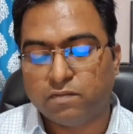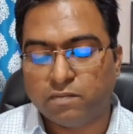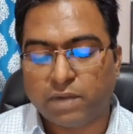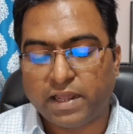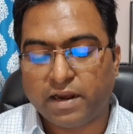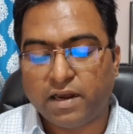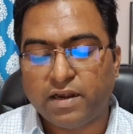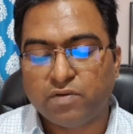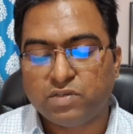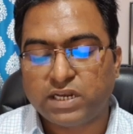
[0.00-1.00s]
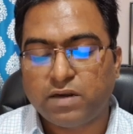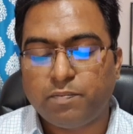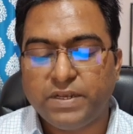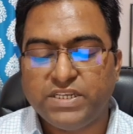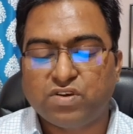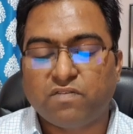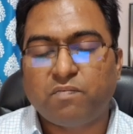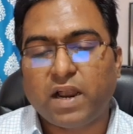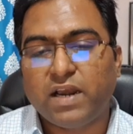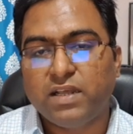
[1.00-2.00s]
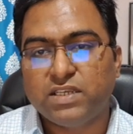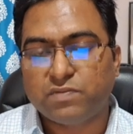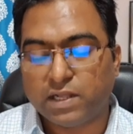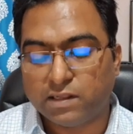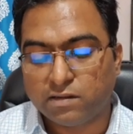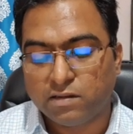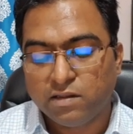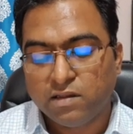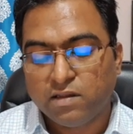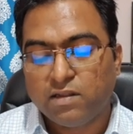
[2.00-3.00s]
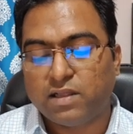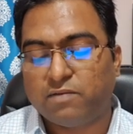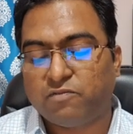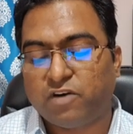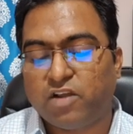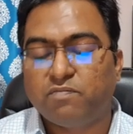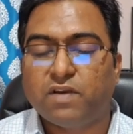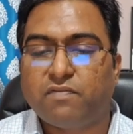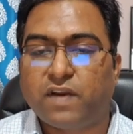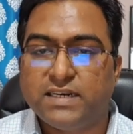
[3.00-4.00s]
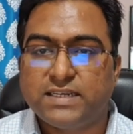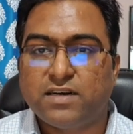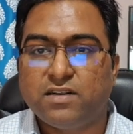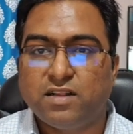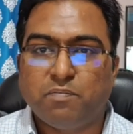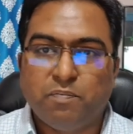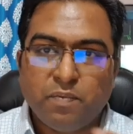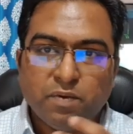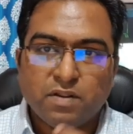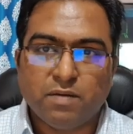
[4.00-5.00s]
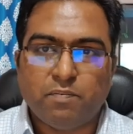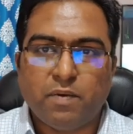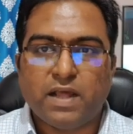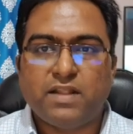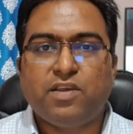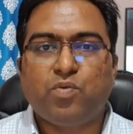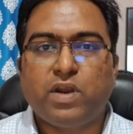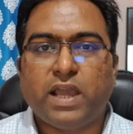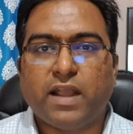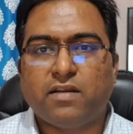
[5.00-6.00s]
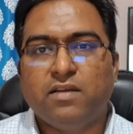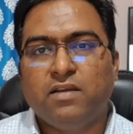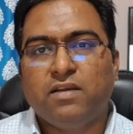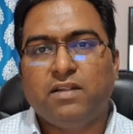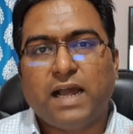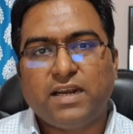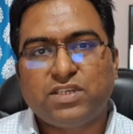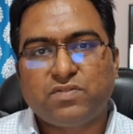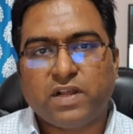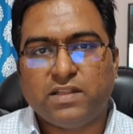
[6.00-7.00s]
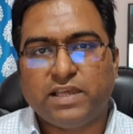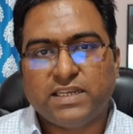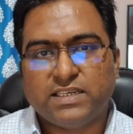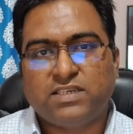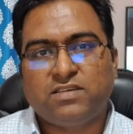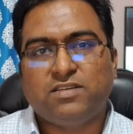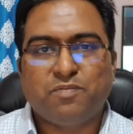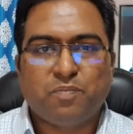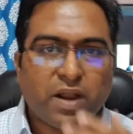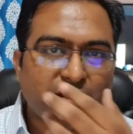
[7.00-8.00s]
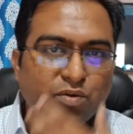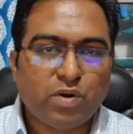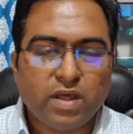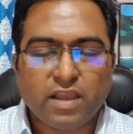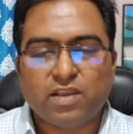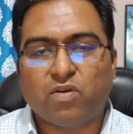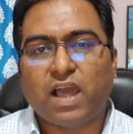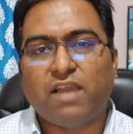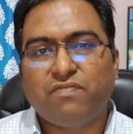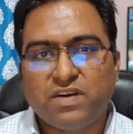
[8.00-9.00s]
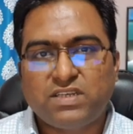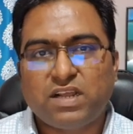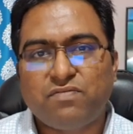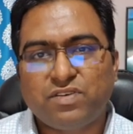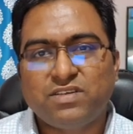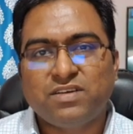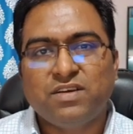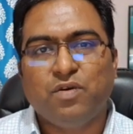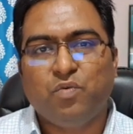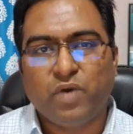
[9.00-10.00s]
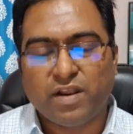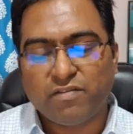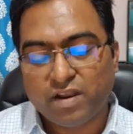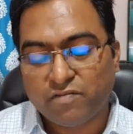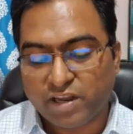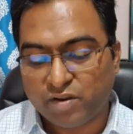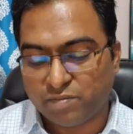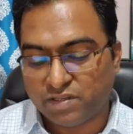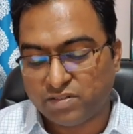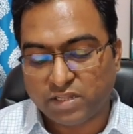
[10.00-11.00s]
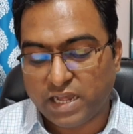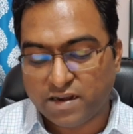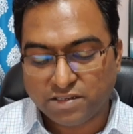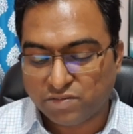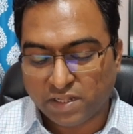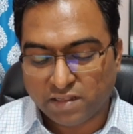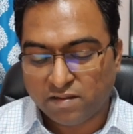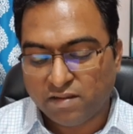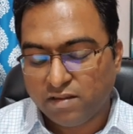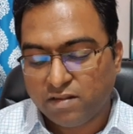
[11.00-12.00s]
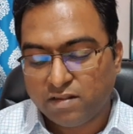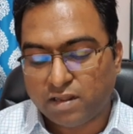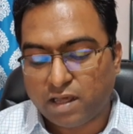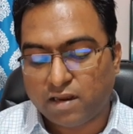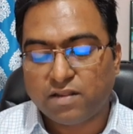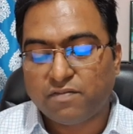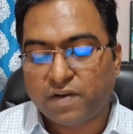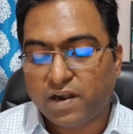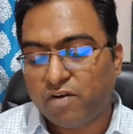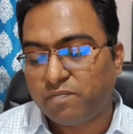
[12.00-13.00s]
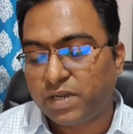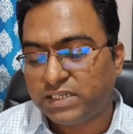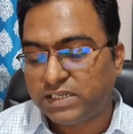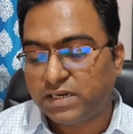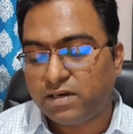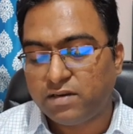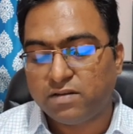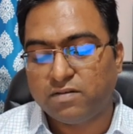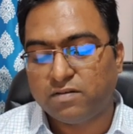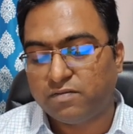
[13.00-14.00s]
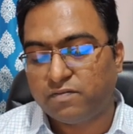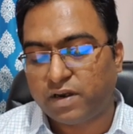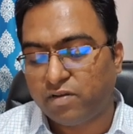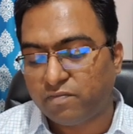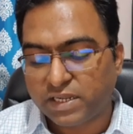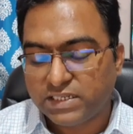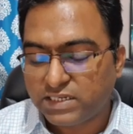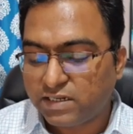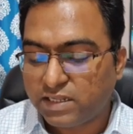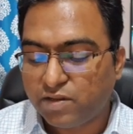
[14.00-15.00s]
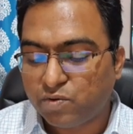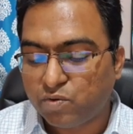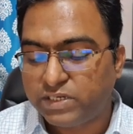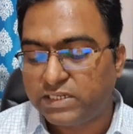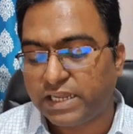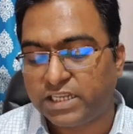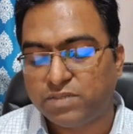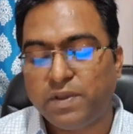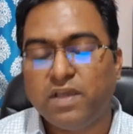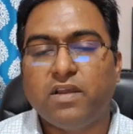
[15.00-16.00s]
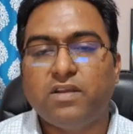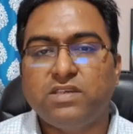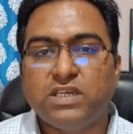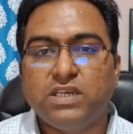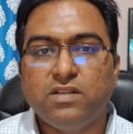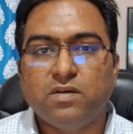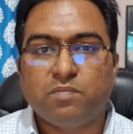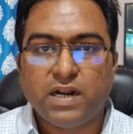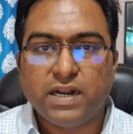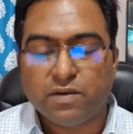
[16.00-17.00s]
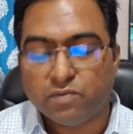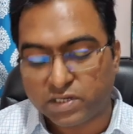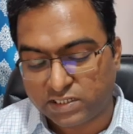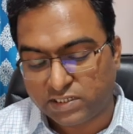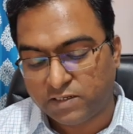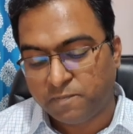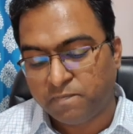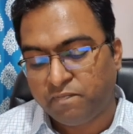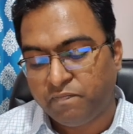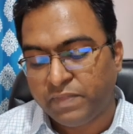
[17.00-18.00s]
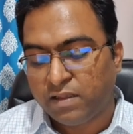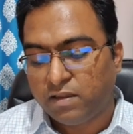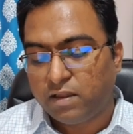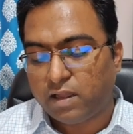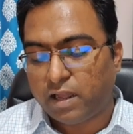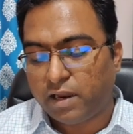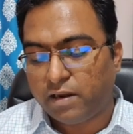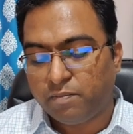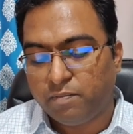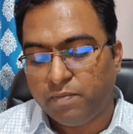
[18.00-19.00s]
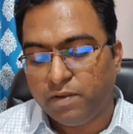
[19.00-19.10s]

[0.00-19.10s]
My relative said, peace of mind is wealth. Then one of my friends said, the breath you take, that is wealth. Yes, the breath you take, your life itself is very, very valuable. So that is wealth. Then another friend of mine said that it's experiencing the multiverse and